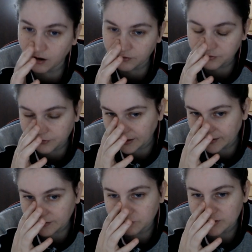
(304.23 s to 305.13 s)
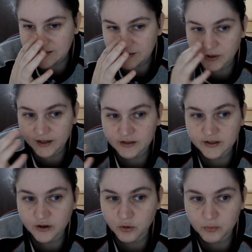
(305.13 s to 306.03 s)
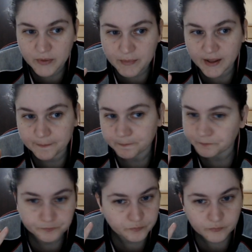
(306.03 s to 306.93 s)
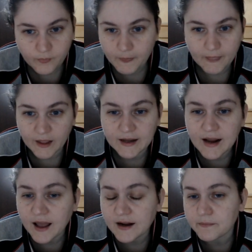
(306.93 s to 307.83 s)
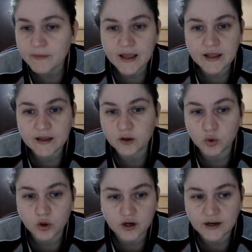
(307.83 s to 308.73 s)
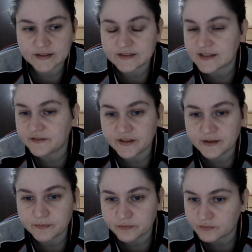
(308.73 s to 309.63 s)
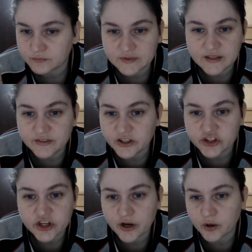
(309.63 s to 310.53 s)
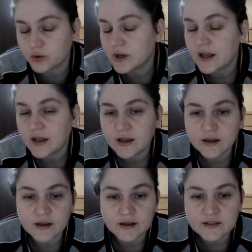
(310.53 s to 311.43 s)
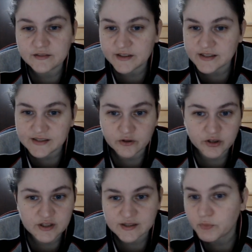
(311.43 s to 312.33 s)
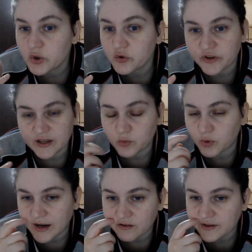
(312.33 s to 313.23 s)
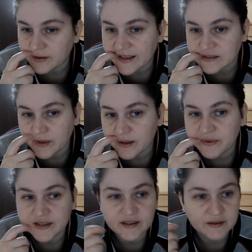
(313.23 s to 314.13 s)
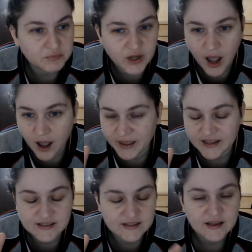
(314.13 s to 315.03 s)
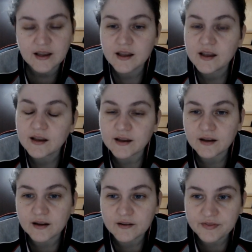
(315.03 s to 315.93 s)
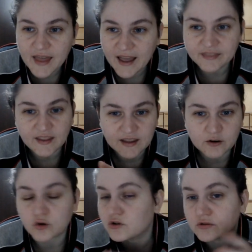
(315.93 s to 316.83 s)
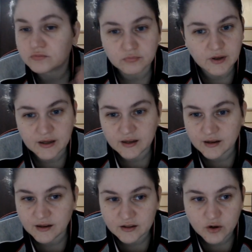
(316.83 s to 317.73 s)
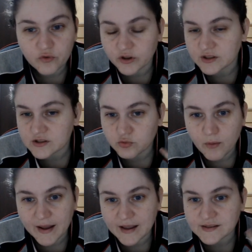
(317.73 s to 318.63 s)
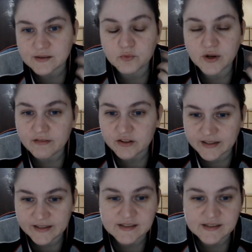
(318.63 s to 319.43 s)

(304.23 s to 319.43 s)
like, for example, I don't know, maybe an anime or a TV show, TV series, movie, whatever the case may be, comics, that thing, or novels, romance, or whatever it is